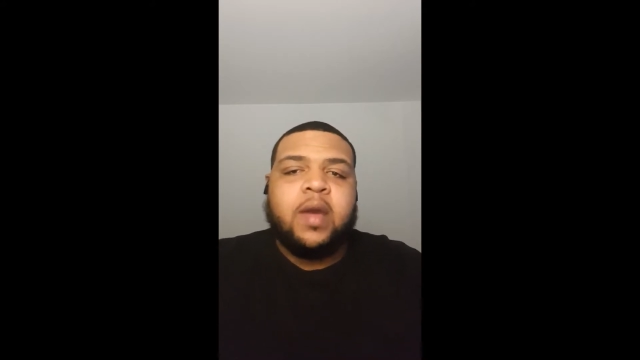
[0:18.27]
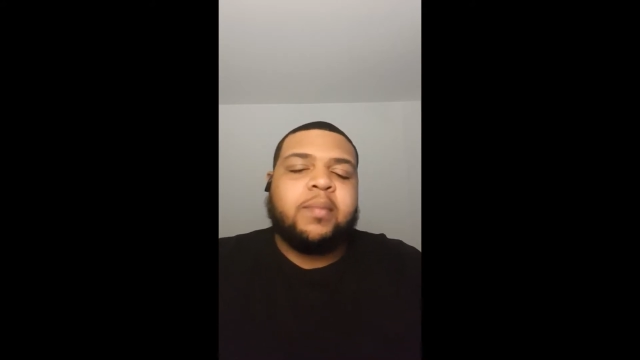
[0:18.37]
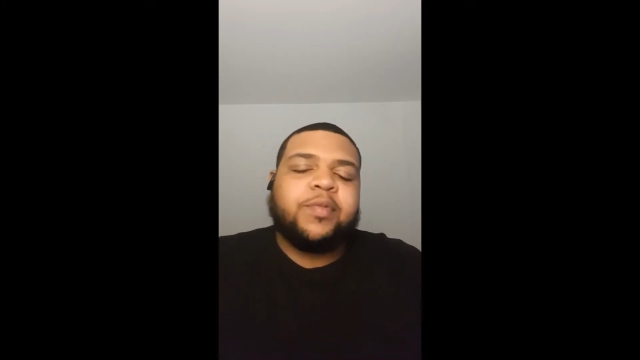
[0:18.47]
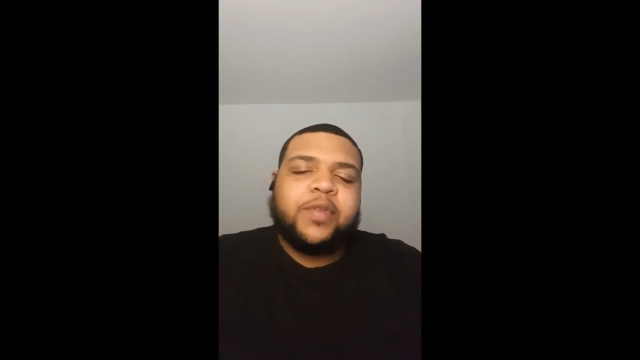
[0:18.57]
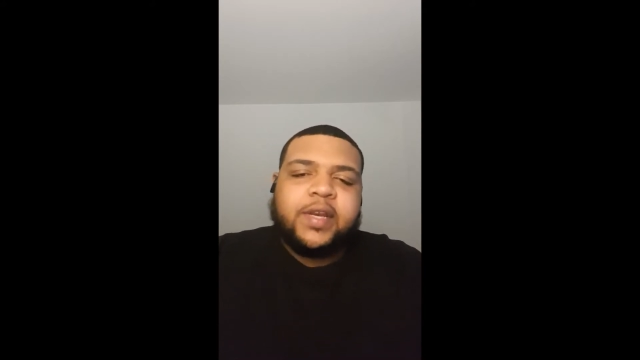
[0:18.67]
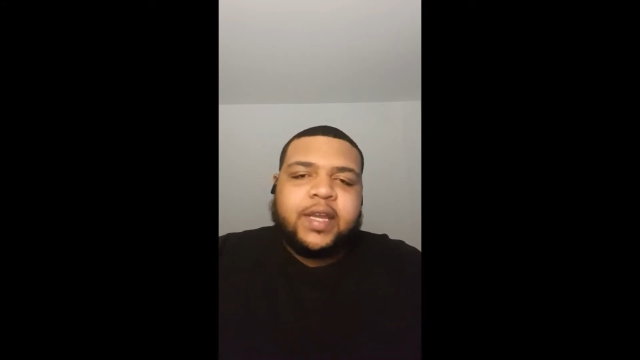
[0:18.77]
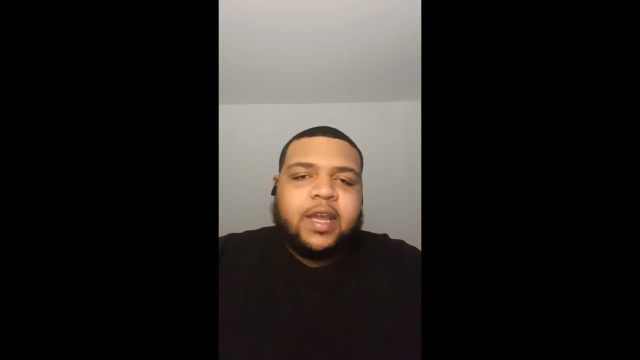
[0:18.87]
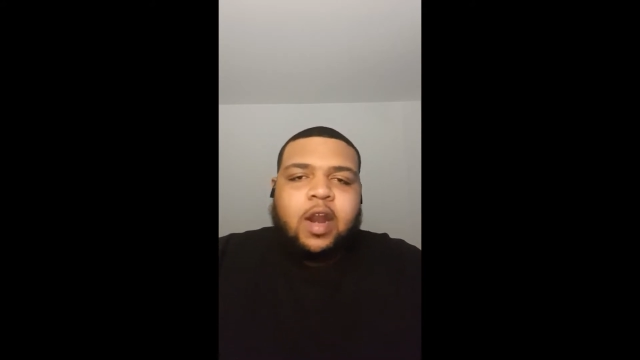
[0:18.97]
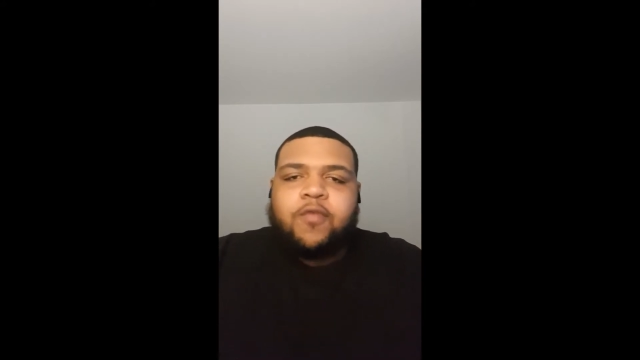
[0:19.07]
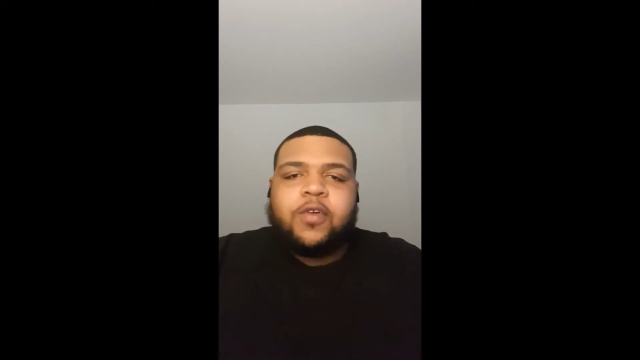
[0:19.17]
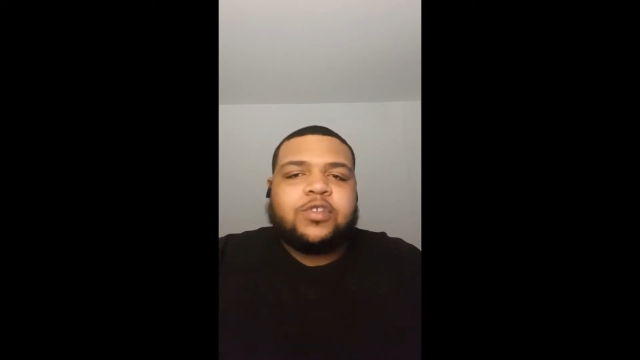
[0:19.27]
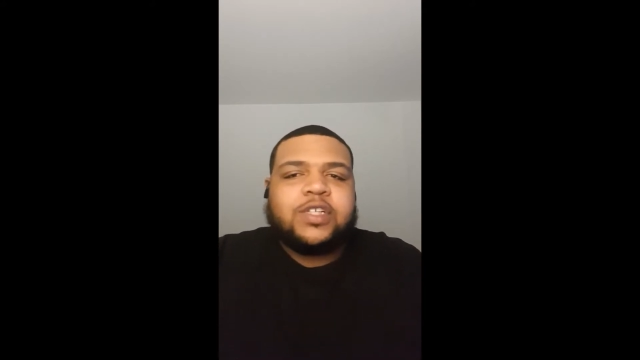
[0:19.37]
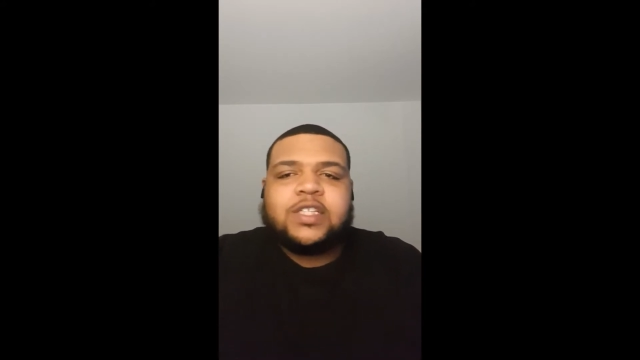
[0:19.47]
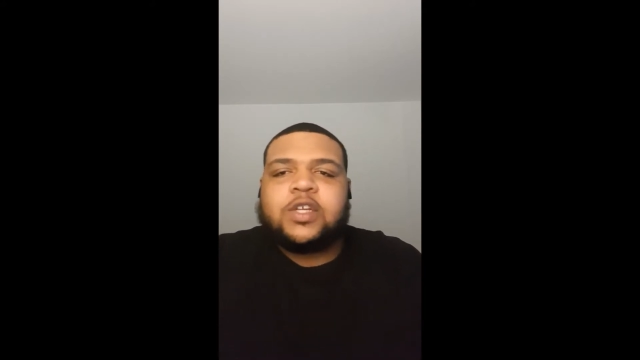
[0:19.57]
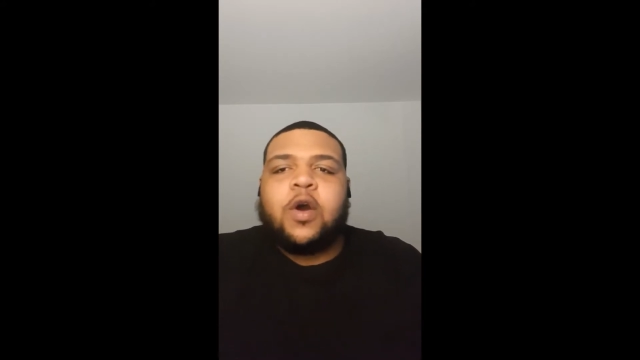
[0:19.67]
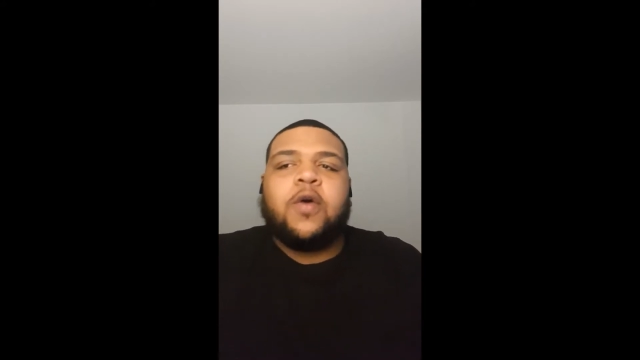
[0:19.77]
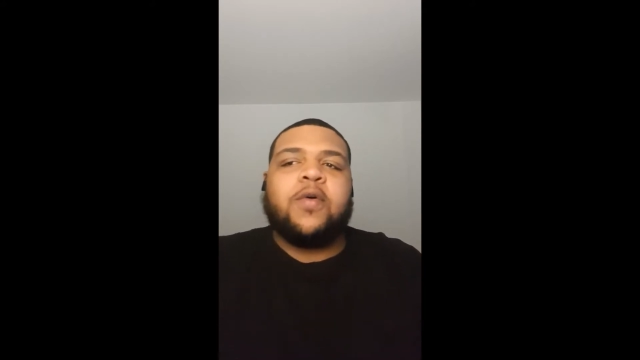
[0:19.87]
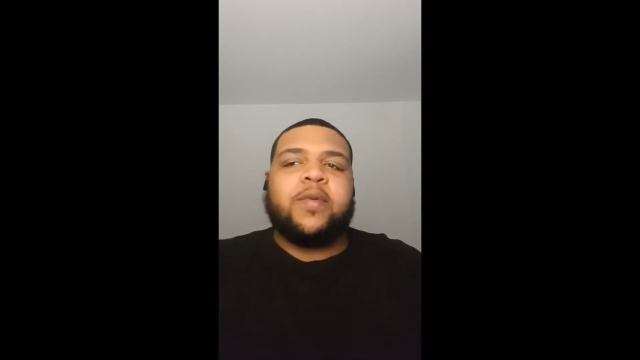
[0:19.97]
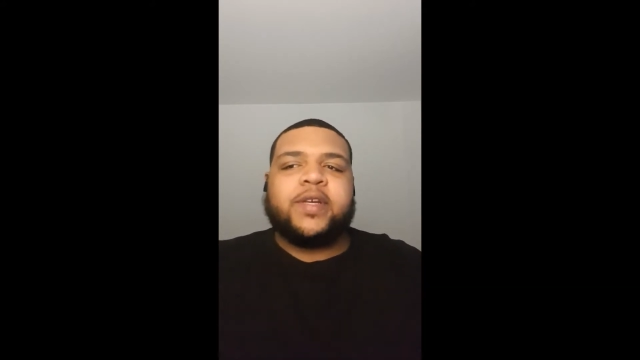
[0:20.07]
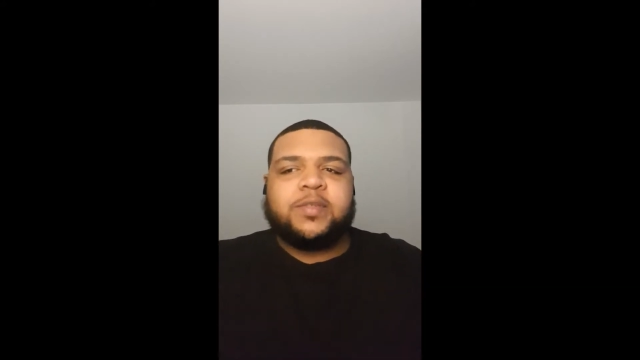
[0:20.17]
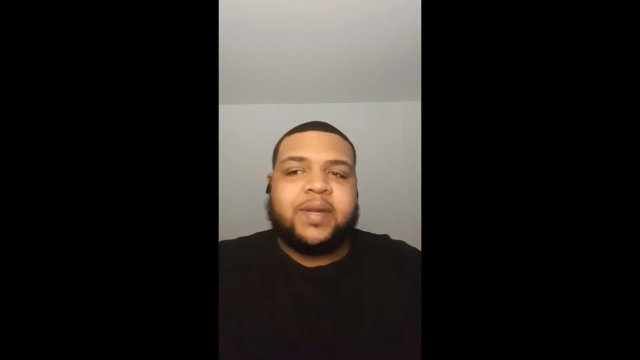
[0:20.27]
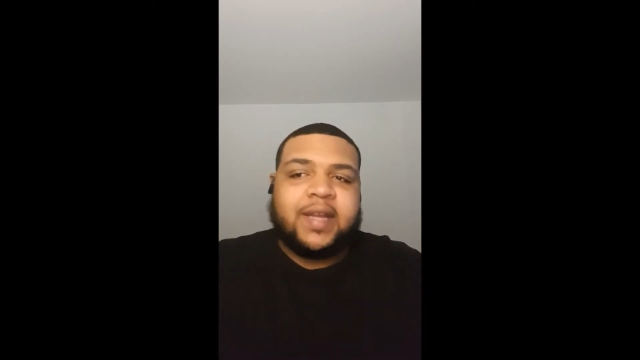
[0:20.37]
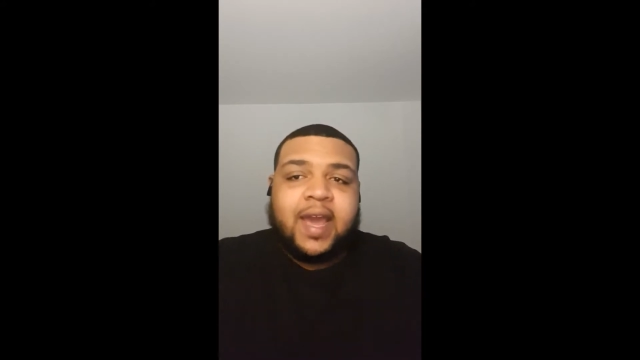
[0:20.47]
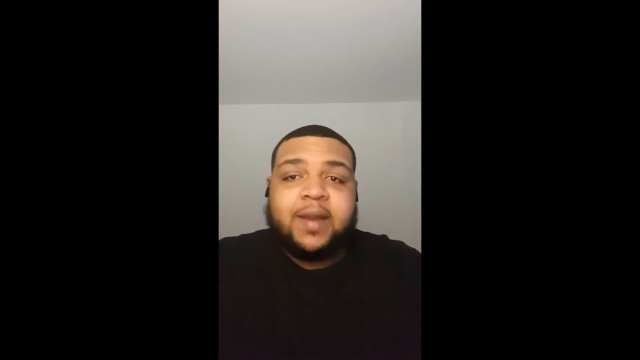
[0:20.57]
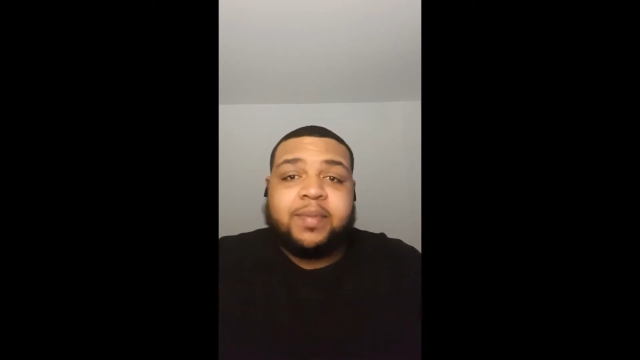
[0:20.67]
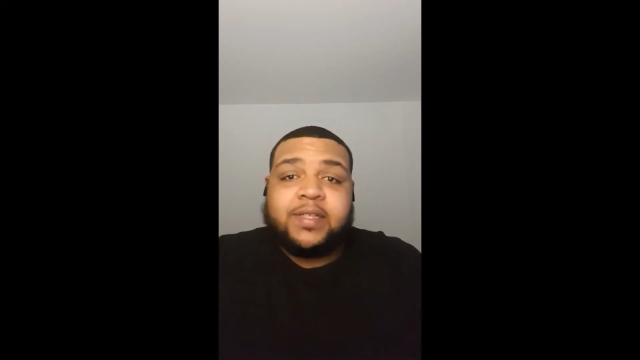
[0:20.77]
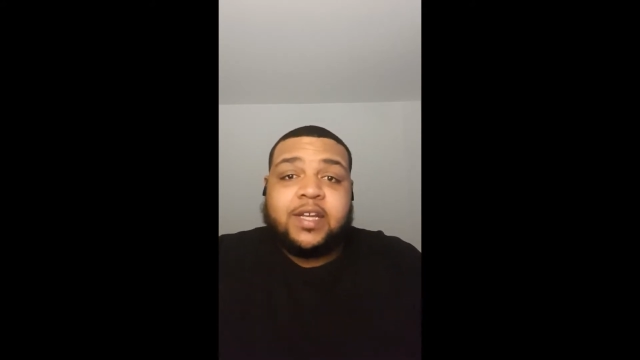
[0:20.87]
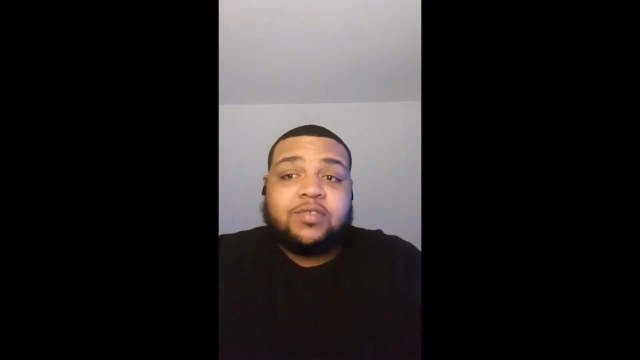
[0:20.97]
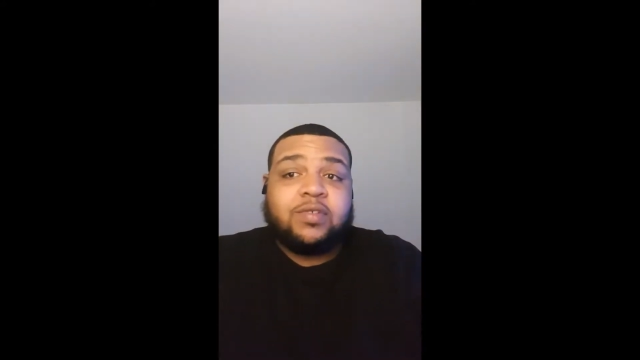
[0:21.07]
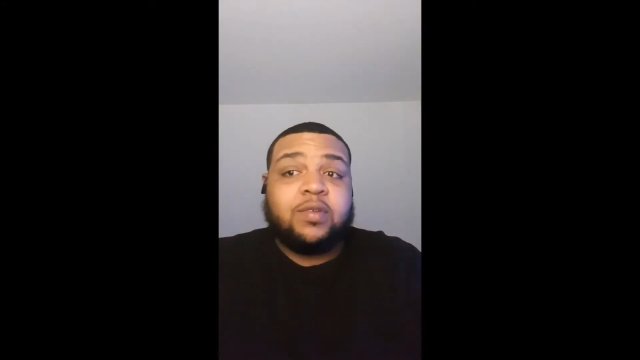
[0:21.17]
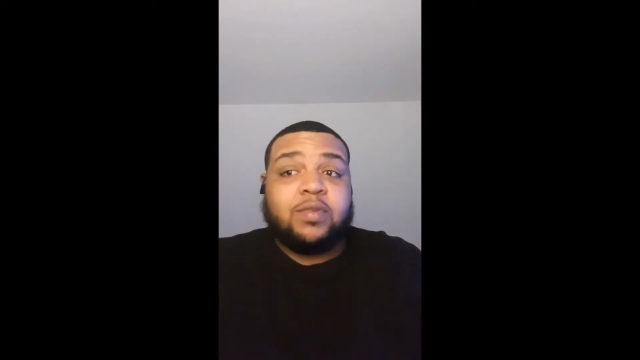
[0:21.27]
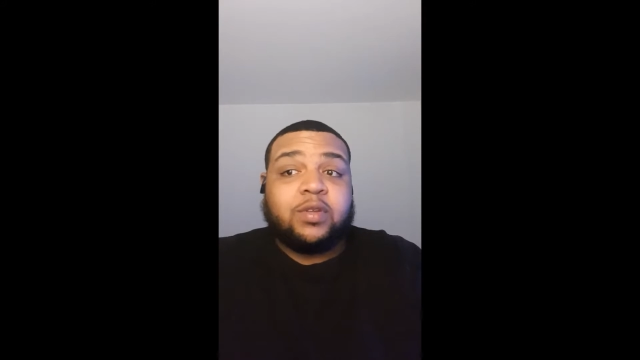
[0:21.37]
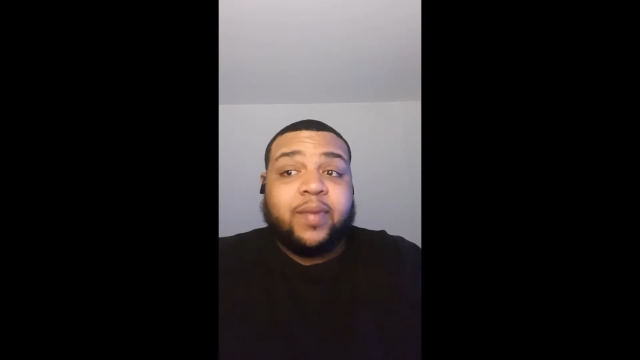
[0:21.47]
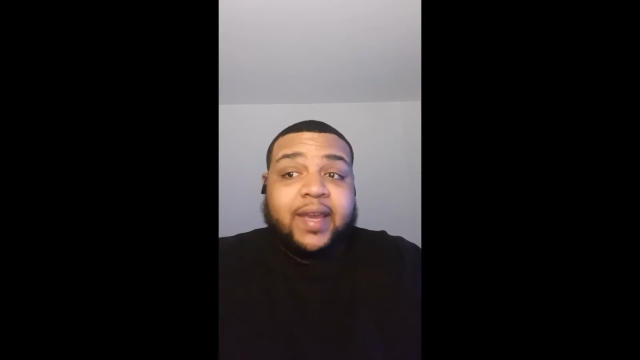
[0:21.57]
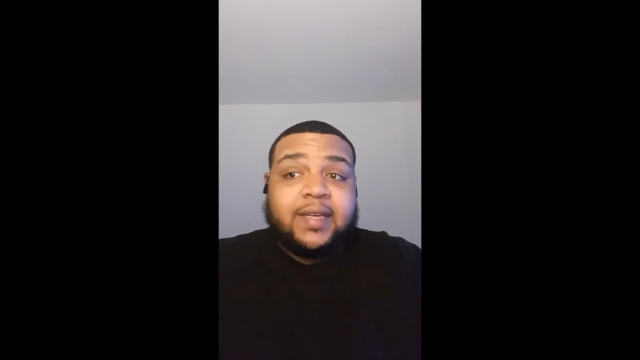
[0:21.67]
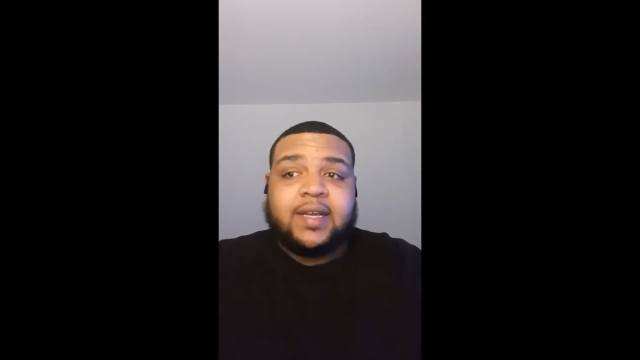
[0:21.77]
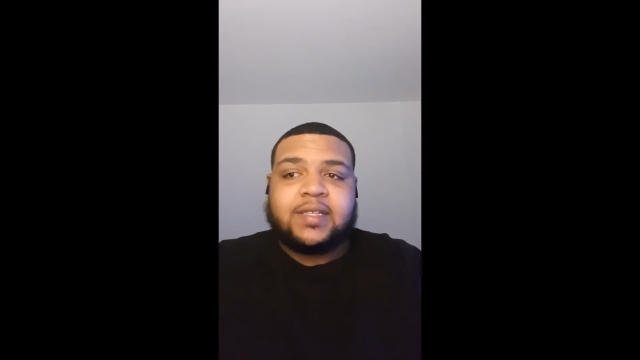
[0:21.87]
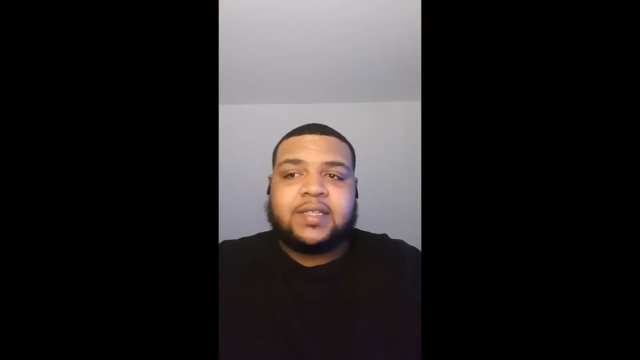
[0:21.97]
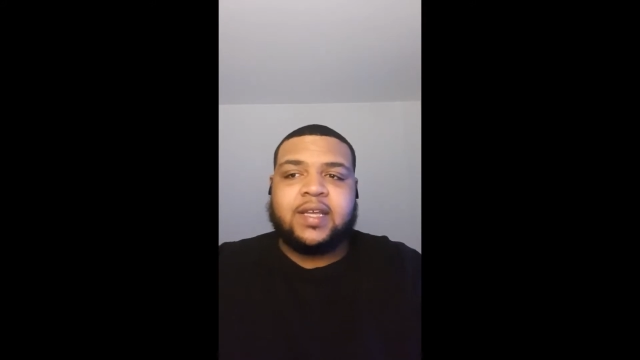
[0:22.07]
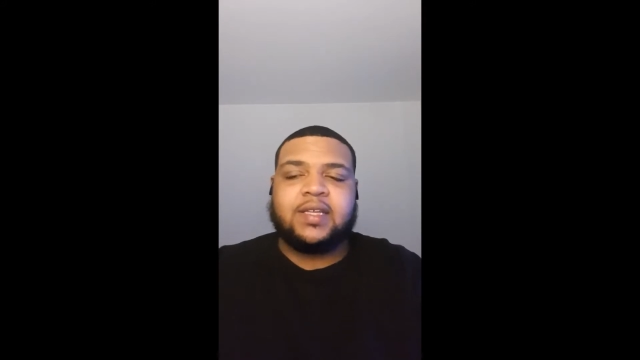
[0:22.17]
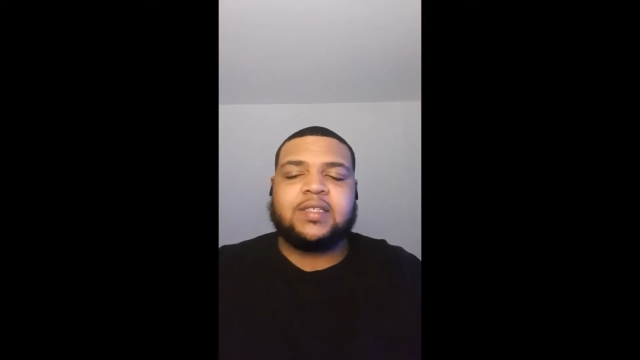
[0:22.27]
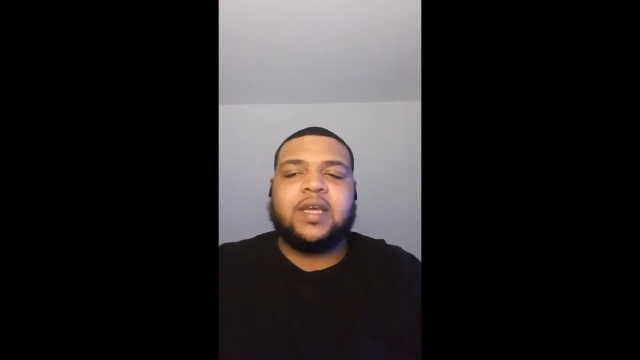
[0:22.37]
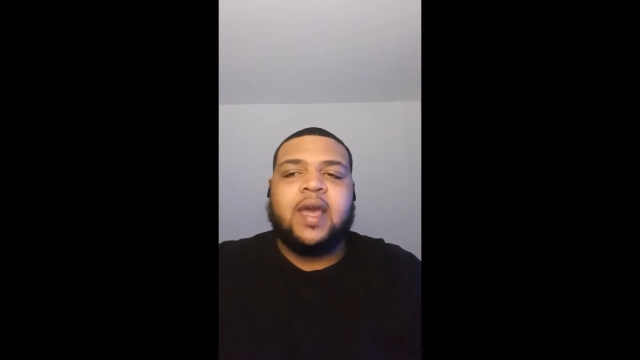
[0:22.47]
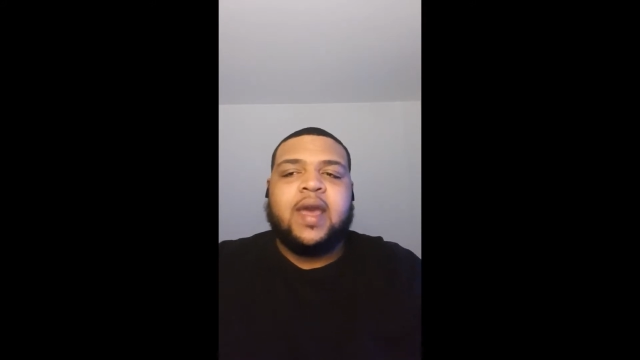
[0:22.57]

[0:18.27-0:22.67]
but then again, Orochi has always been kind of pedestrian with the way he does things.